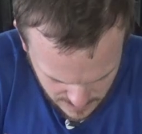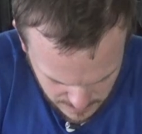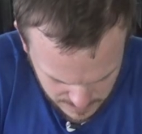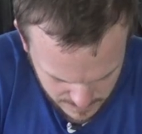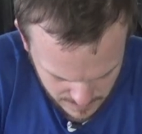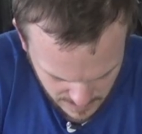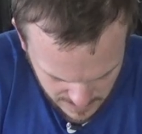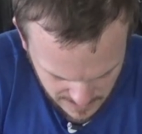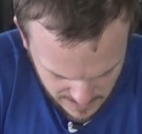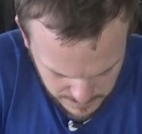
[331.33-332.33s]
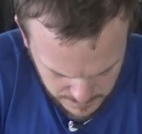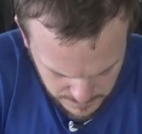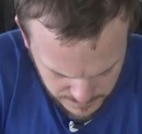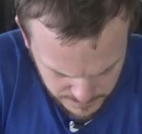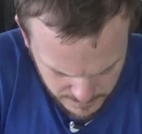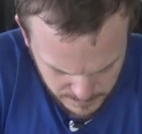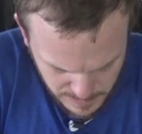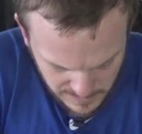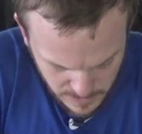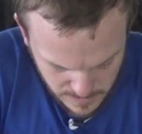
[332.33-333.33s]
you know, that straight, you're going to kind of put
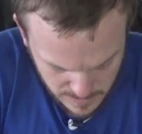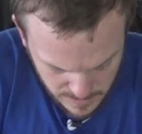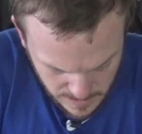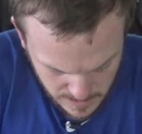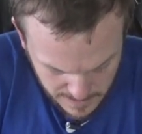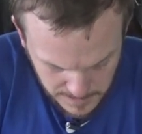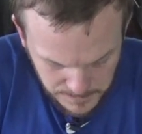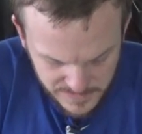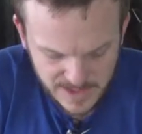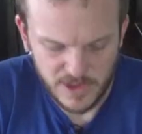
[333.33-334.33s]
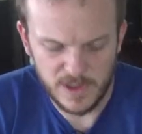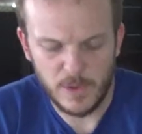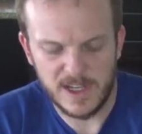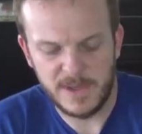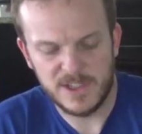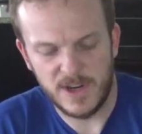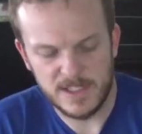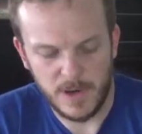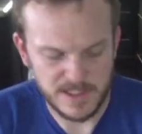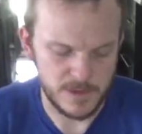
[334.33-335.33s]
a new angle on the
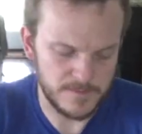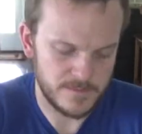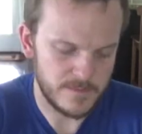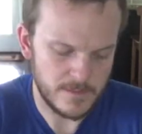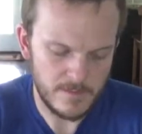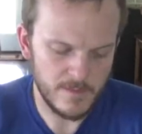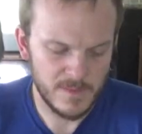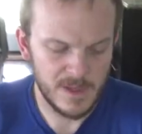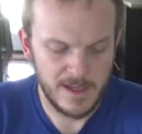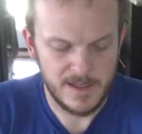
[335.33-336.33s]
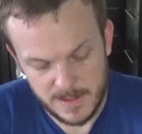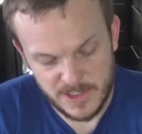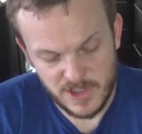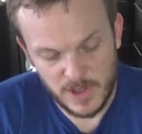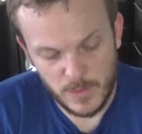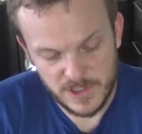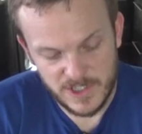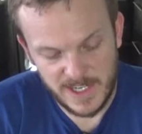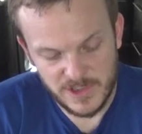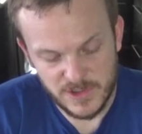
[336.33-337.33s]
bevel. This jig will
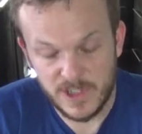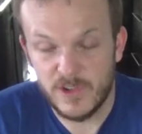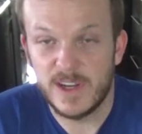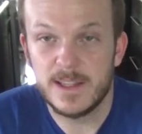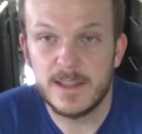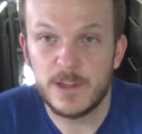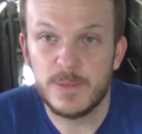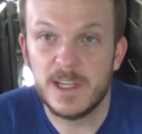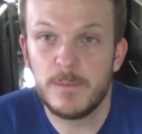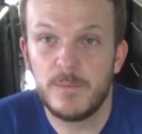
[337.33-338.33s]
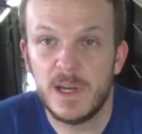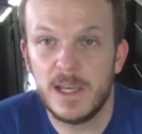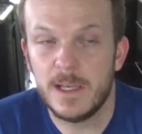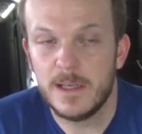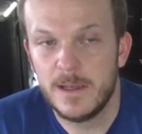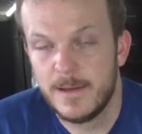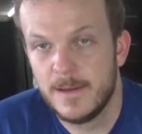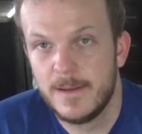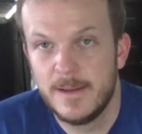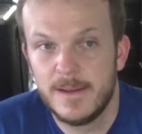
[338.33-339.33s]
change your degree a little bit, but
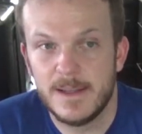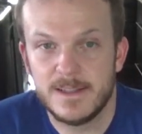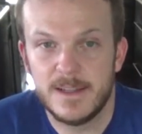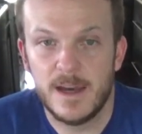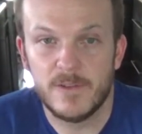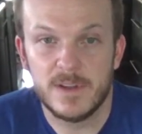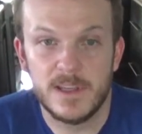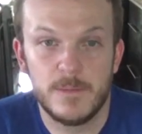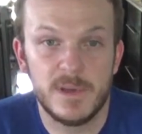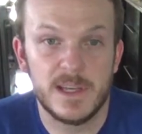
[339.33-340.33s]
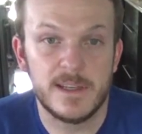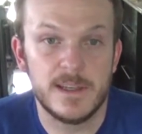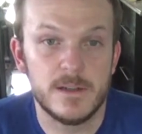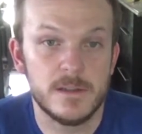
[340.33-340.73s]
it's not really a big